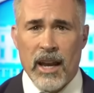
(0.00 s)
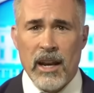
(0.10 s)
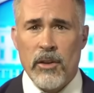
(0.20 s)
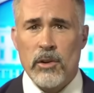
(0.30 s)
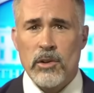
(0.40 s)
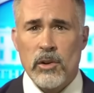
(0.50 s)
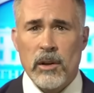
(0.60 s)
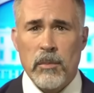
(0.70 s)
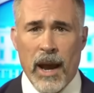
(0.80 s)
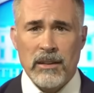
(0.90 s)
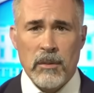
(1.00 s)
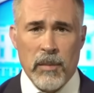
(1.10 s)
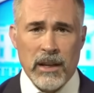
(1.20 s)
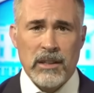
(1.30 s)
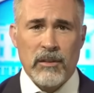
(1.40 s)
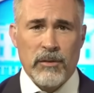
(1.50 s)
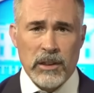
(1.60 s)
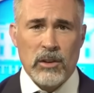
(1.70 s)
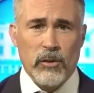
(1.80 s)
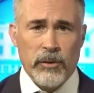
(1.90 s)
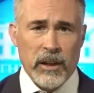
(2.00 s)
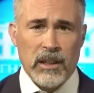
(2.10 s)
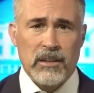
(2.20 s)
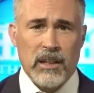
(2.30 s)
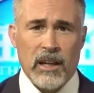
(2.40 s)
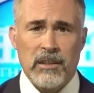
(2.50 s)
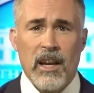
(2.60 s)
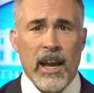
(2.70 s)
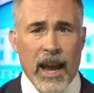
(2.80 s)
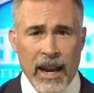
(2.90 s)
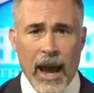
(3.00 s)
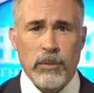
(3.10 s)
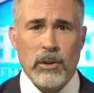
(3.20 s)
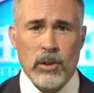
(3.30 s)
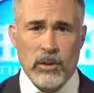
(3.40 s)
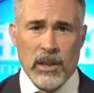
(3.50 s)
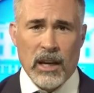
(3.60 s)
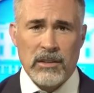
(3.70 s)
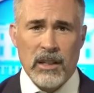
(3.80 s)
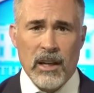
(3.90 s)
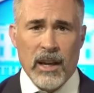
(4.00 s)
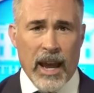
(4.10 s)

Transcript: and others who can pass a basic physical fitness test and aptitude test